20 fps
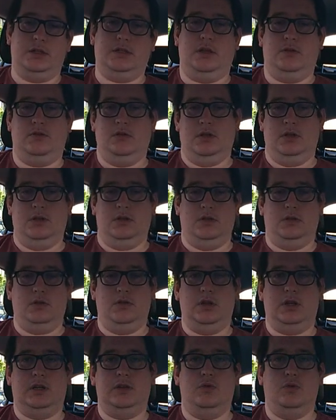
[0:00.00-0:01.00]
So
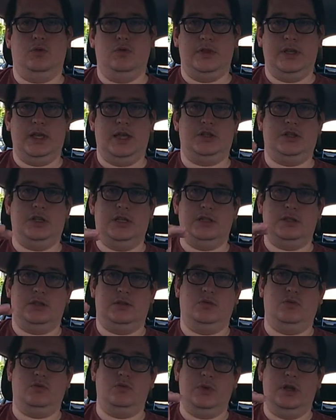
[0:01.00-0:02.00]
you ignore the
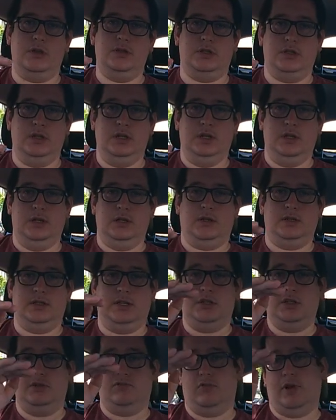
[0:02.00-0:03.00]
edges almost, because
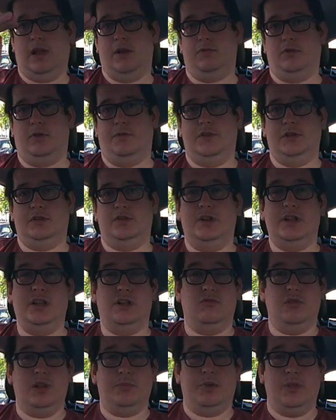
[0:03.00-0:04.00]
the edges round off. There's not any
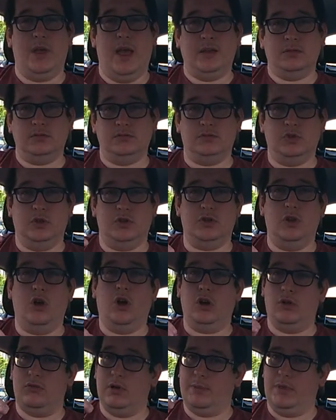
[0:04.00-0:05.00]
grip there, not a
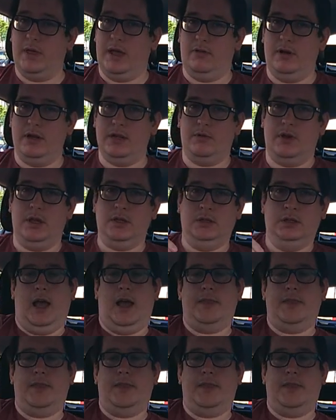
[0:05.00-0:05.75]
lot of grip there anyway.